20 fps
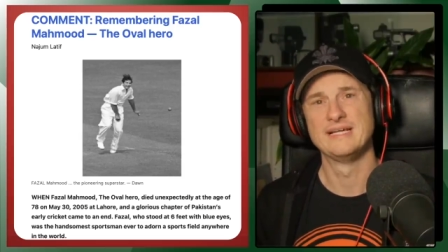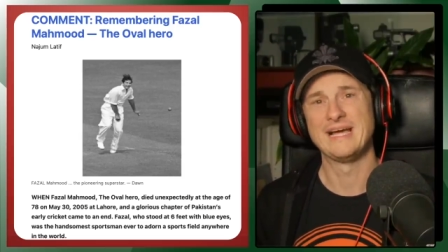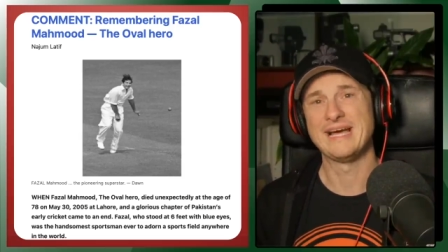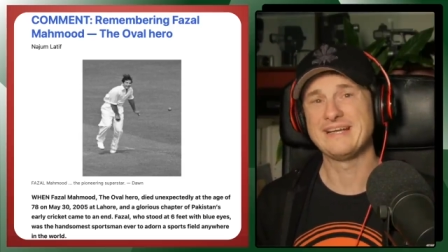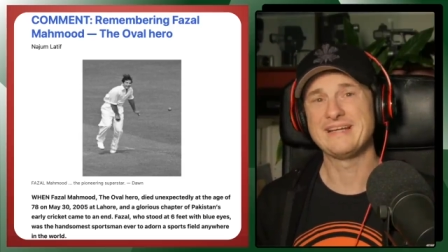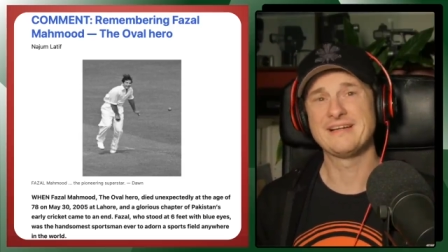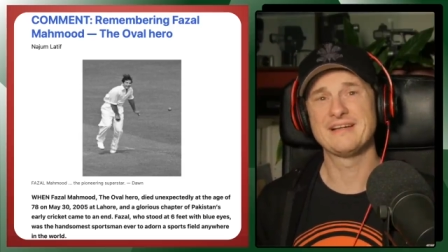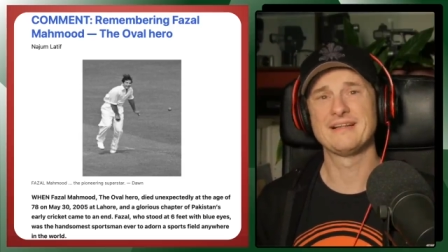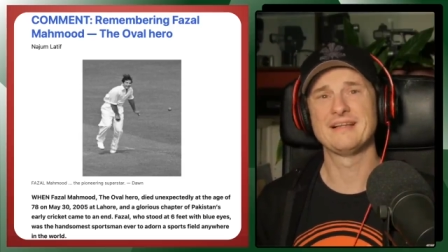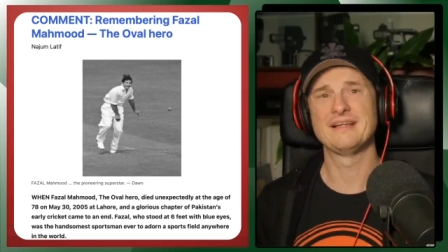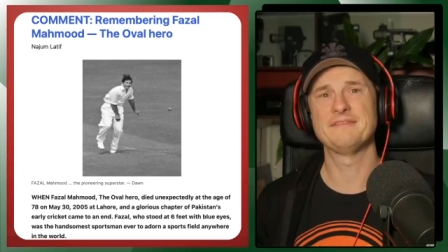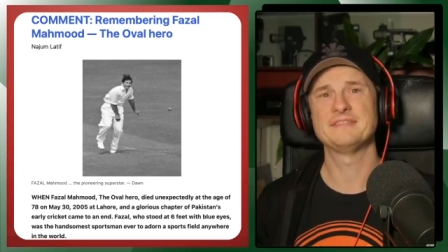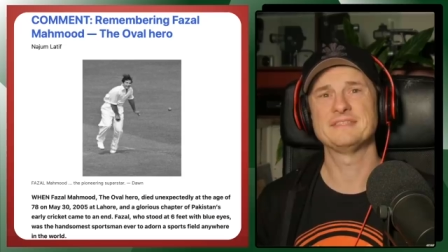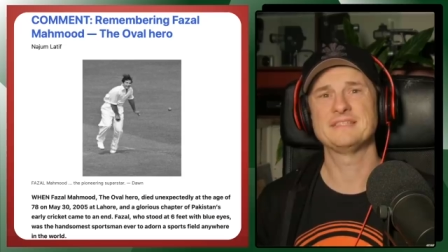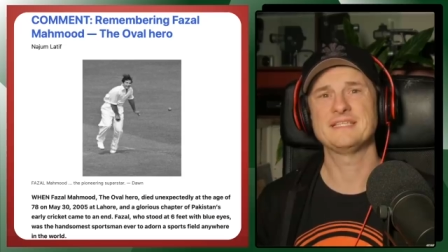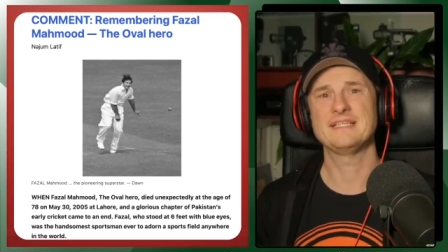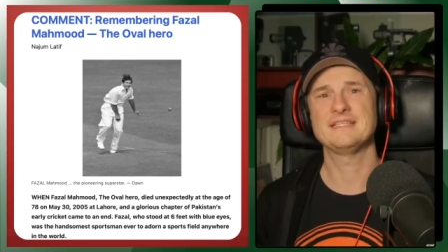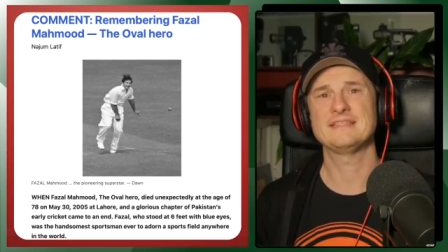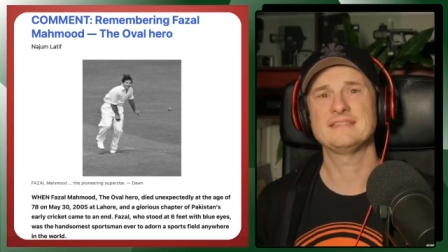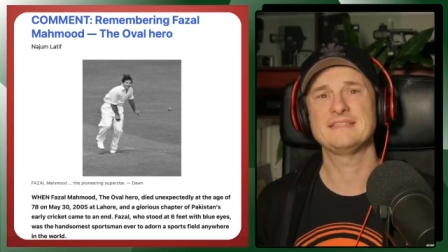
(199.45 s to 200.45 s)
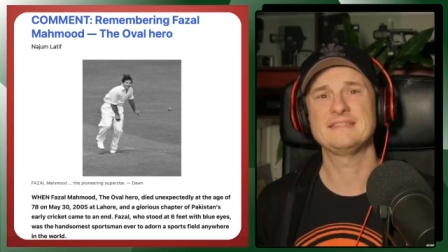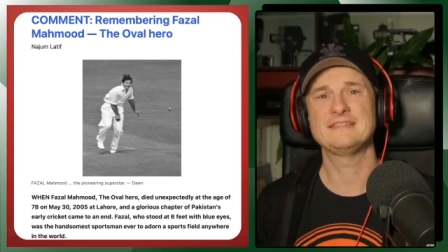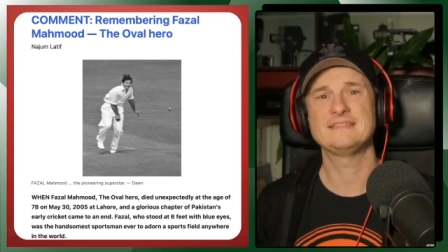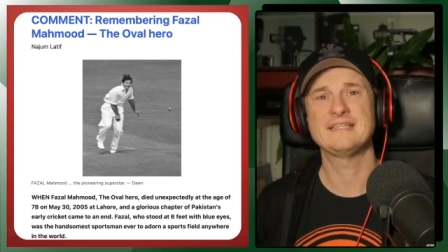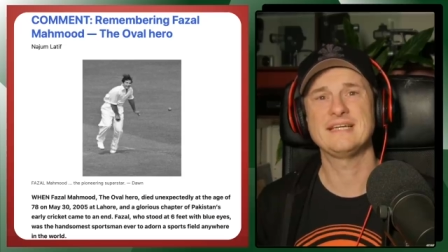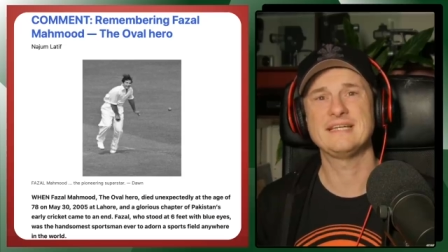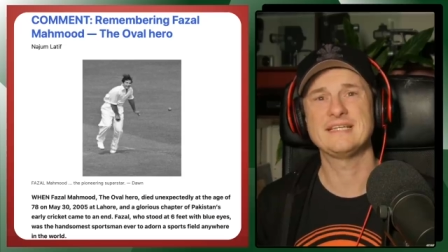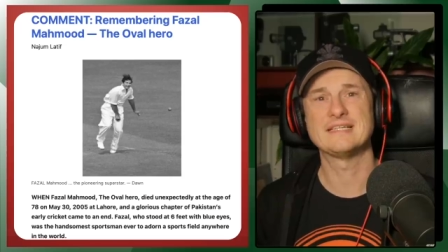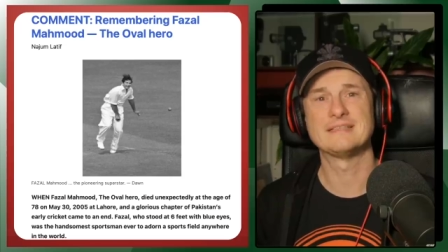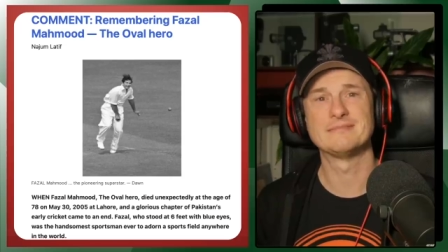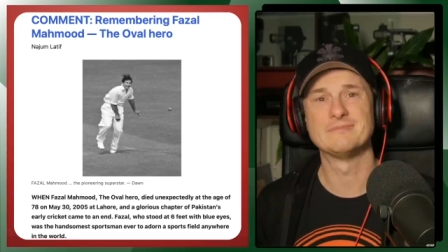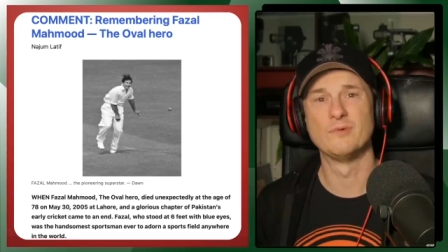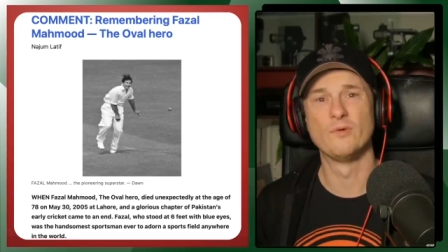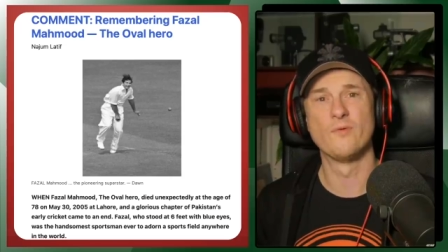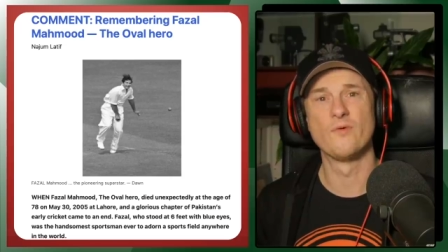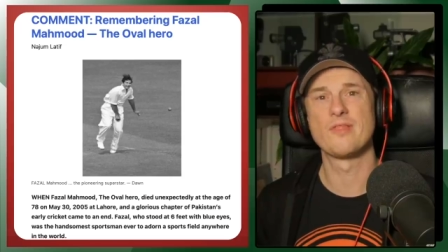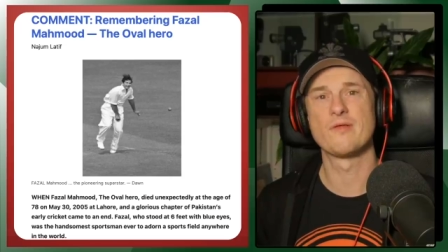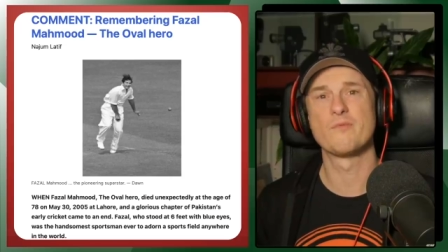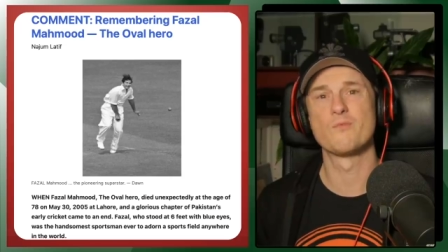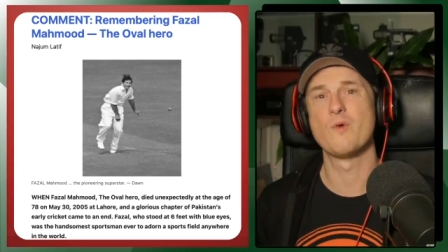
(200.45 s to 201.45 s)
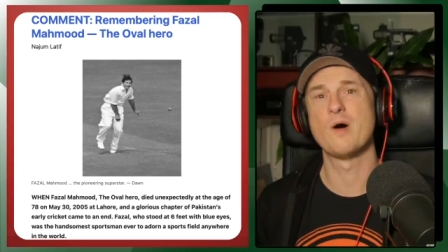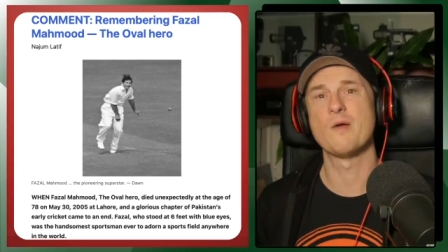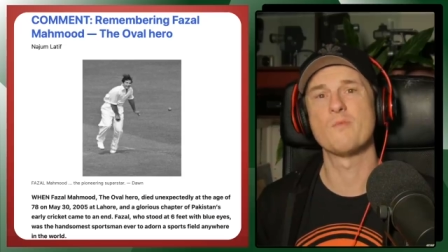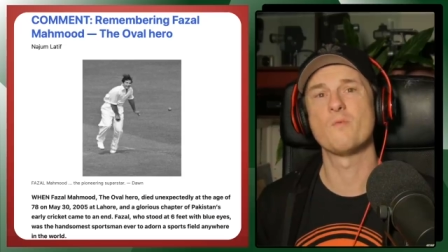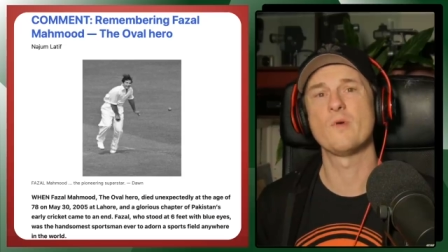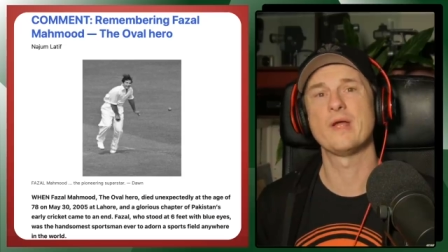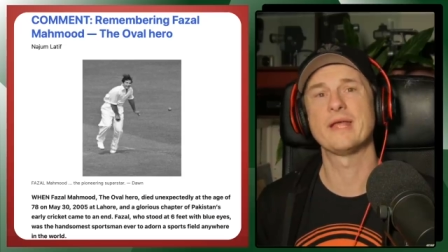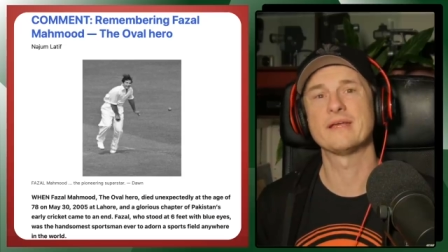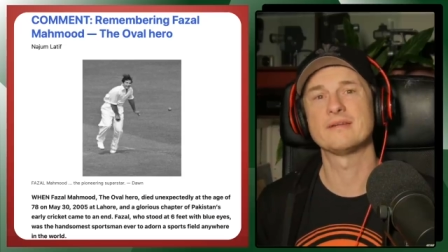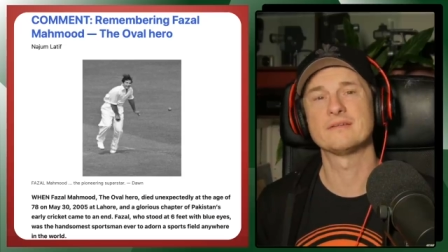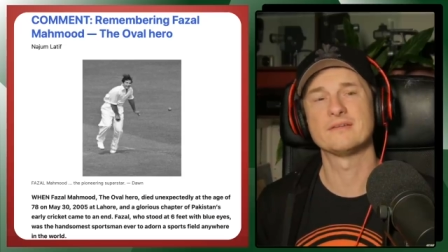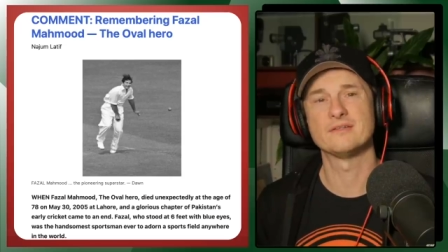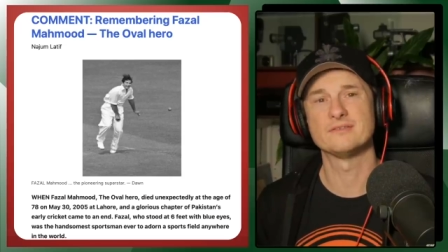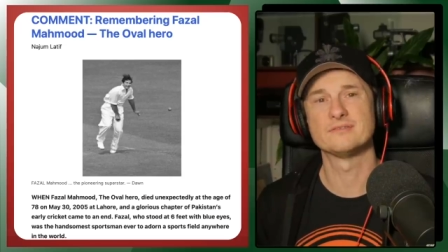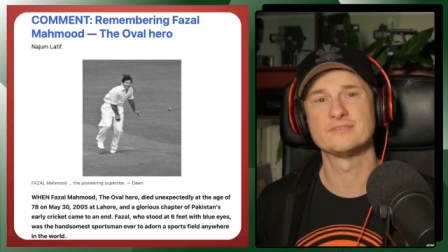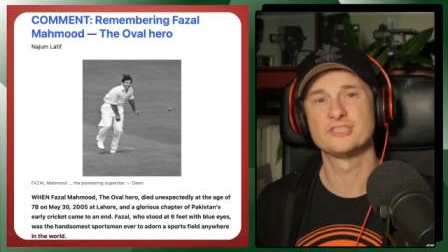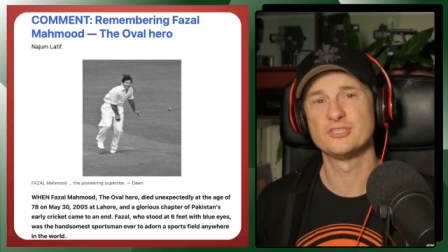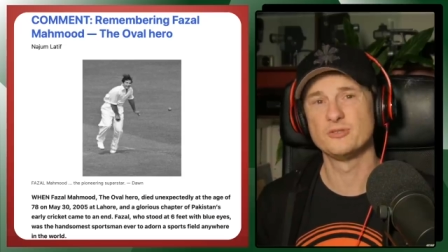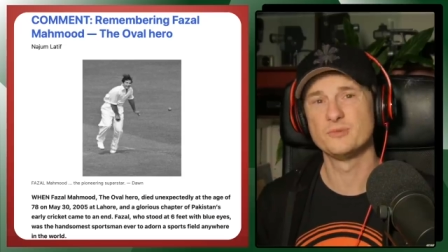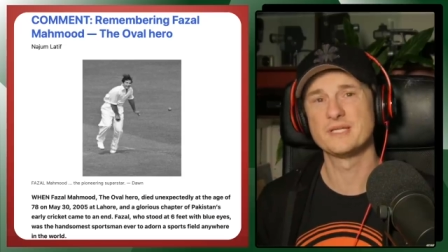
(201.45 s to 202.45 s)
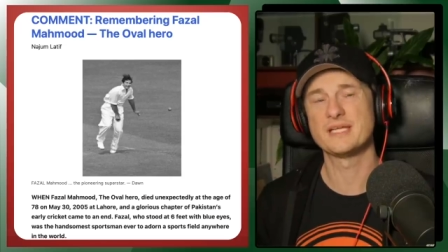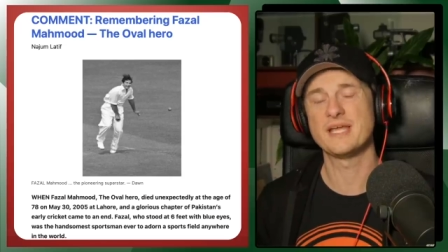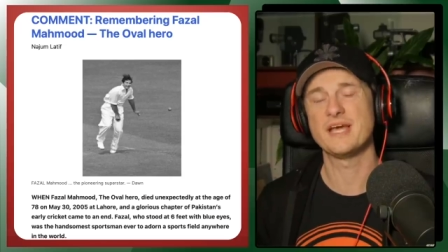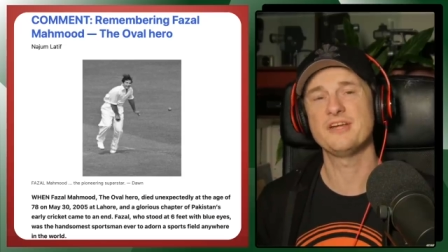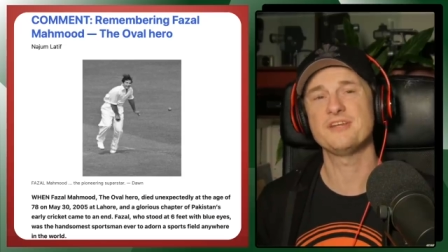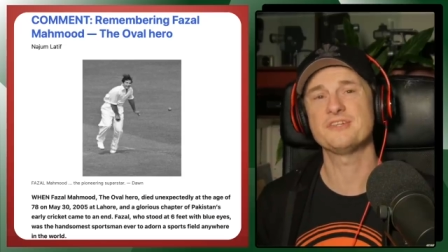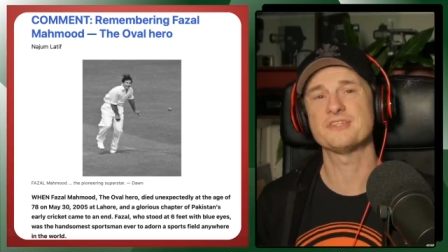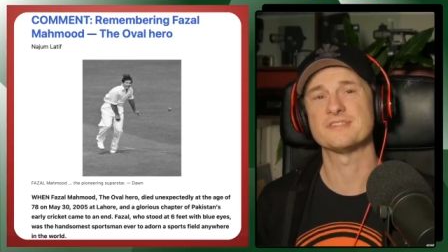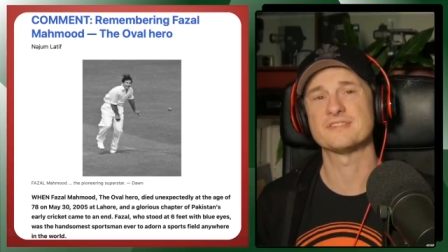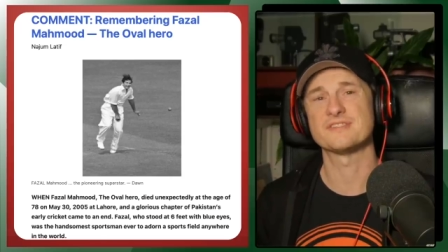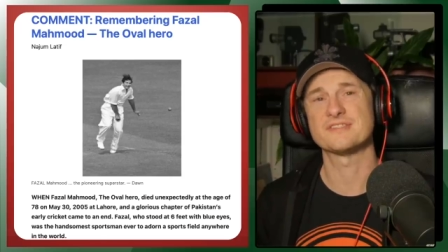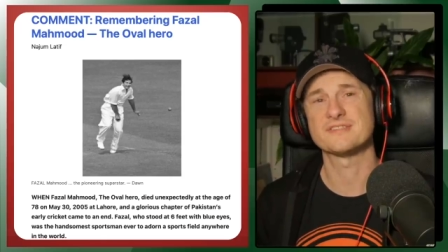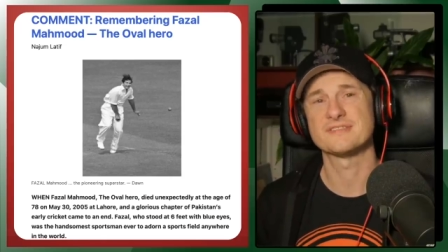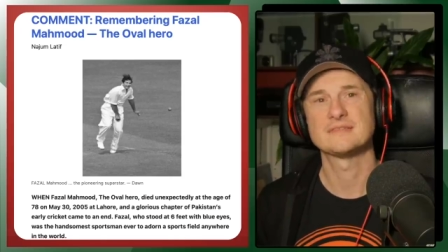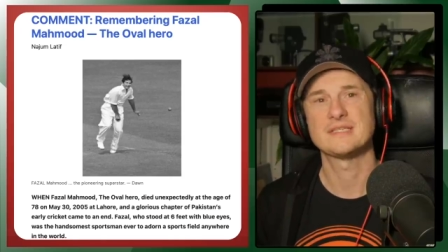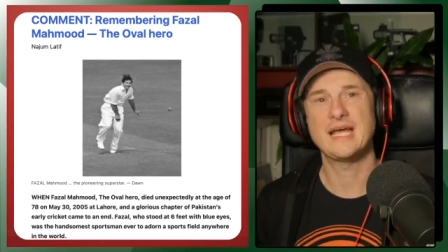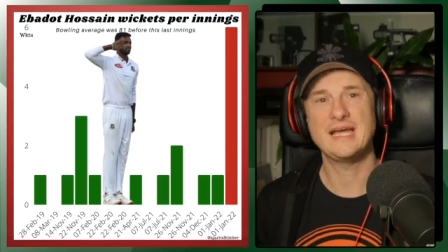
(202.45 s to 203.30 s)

and in eleven tests he's taken more than one wicket on two occasions.